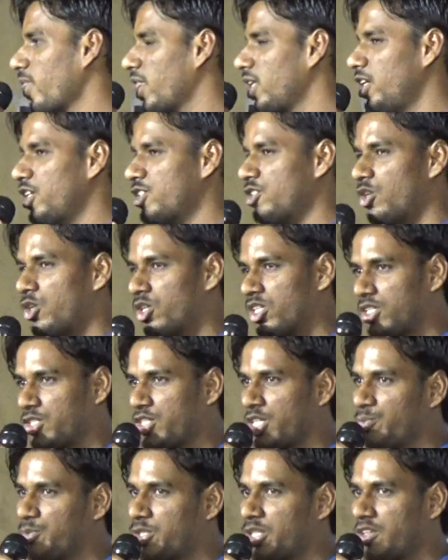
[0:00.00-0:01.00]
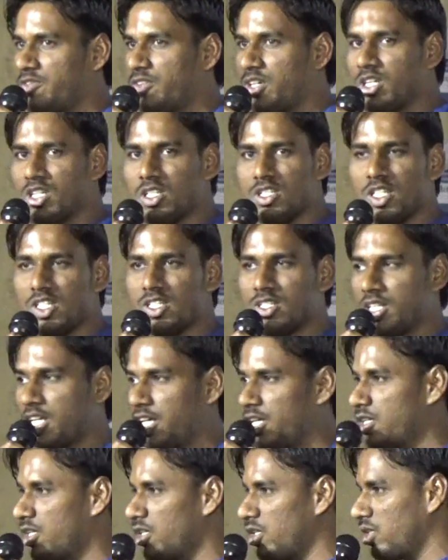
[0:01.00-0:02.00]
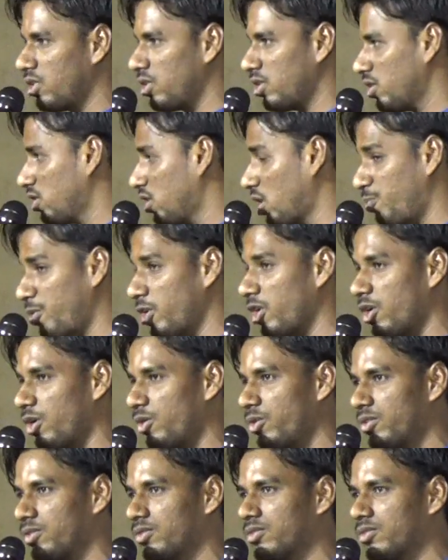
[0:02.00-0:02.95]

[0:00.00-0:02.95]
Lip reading: He's not the chumchap RSS like Apparao.